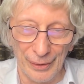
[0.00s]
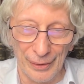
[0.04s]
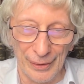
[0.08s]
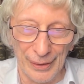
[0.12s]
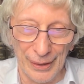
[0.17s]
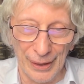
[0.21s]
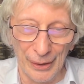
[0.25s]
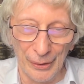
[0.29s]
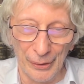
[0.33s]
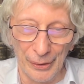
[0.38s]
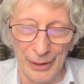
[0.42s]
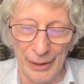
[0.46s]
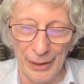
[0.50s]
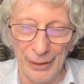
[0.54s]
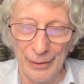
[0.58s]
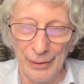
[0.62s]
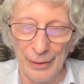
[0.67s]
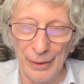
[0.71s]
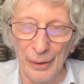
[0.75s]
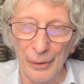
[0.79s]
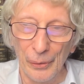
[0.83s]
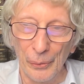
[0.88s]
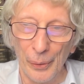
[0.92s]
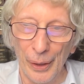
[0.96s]
theory
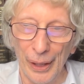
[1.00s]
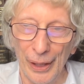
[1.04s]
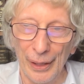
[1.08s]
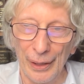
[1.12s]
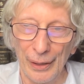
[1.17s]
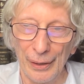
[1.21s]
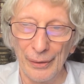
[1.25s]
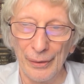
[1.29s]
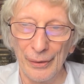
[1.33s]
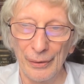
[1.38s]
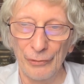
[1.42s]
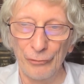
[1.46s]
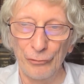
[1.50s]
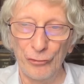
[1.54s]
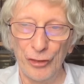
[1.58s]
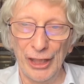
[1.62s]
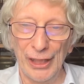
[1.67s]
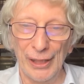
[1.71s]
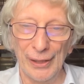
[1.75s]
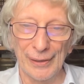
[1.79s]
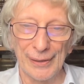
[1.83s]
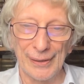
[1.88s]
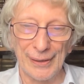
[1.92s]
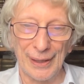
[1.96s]
where the
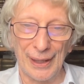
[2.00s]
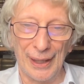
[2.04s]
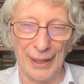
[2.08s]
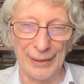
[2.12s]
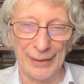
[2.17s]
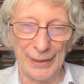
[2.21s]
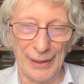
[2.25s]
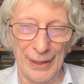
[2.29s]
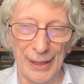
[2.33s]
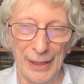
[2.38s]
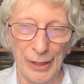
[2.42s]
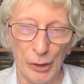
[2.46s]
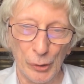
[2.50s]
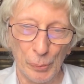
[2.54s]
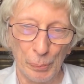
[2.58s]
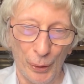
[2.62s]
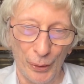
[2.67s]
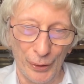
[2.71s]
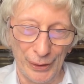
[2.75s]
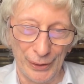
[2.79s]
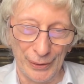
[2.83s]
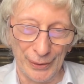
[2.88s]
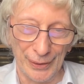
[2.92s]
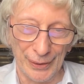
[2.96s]
fields at each
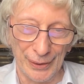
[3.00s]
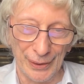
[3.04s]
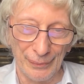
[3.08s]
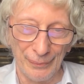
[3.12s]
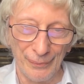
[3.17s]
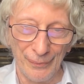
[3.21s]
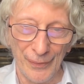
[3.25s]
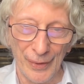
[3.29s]
point